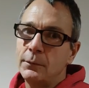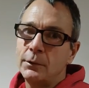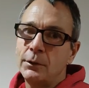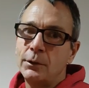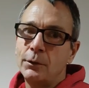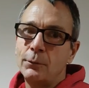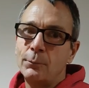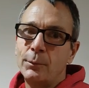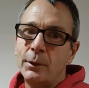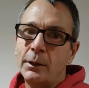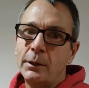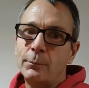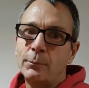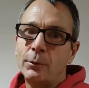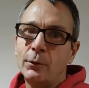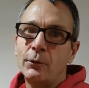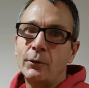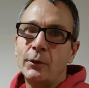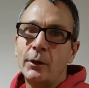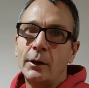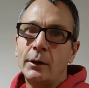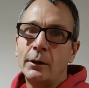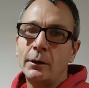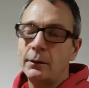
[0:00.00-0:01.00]
you people
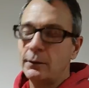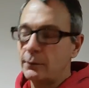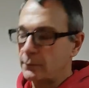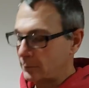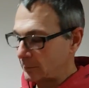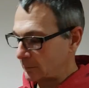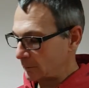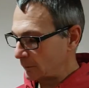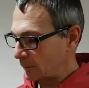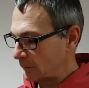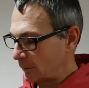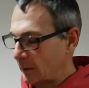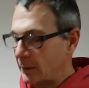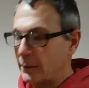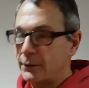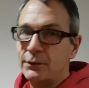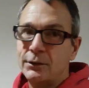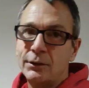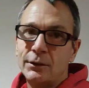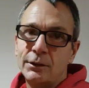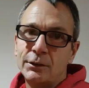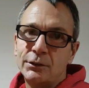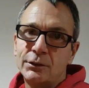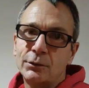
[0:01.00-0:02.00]
that are
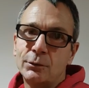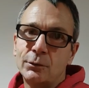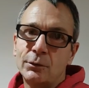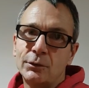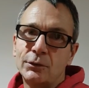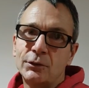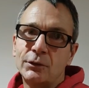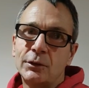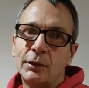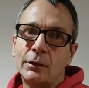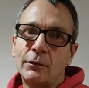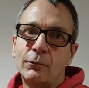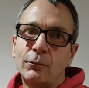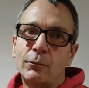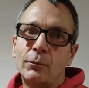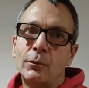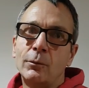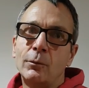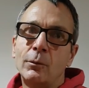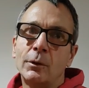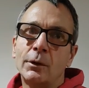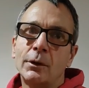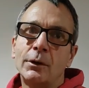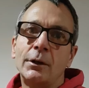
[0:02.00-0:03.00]
into this sort of stuff
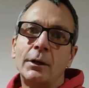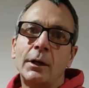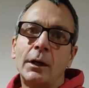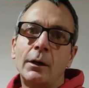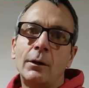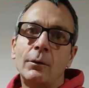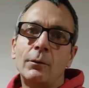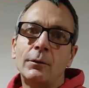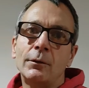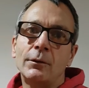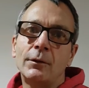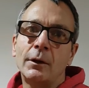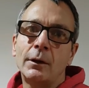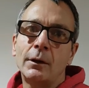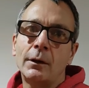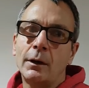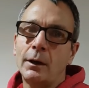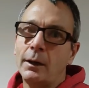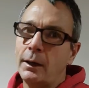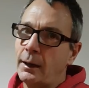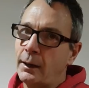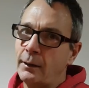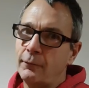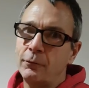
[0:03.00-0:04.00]
will want to know that
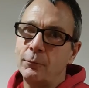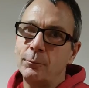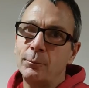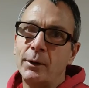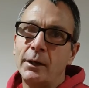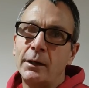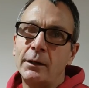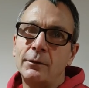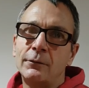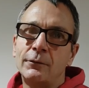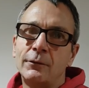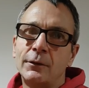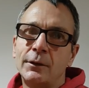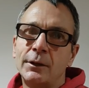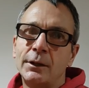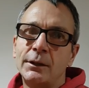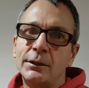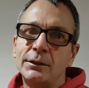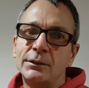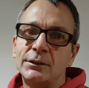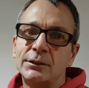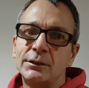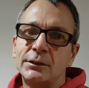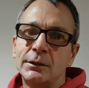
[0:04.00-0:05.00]
I haven't paid for
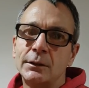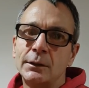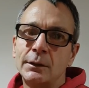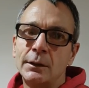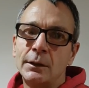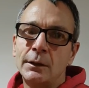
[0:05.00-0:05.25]
these.